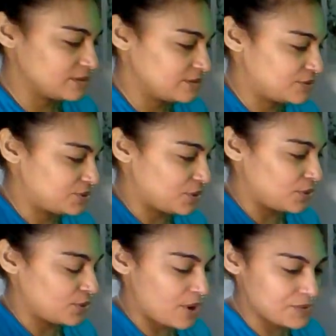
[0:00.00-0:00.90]

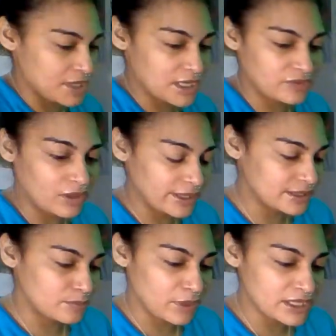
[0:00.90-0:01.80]
So everything is falling
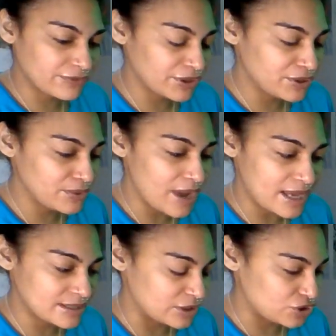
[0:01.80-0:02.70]
into place for you
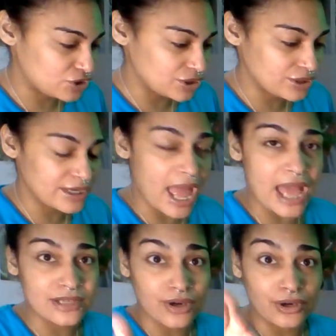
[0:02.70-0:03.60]
as it should,
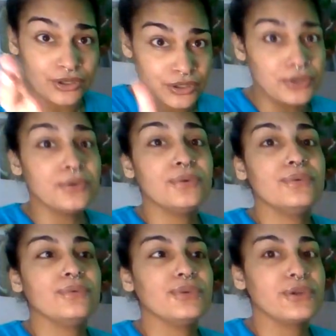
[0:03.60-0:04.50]
as are
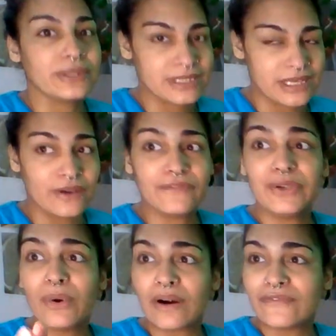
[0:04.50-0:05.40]
you yourself.
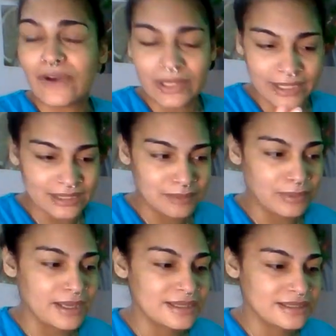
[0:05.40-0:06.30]
You are falling into
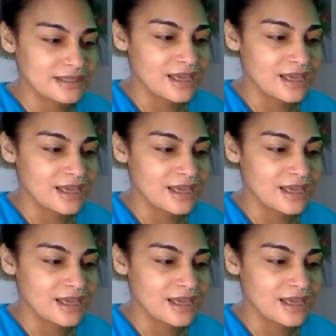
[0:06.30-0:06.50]
place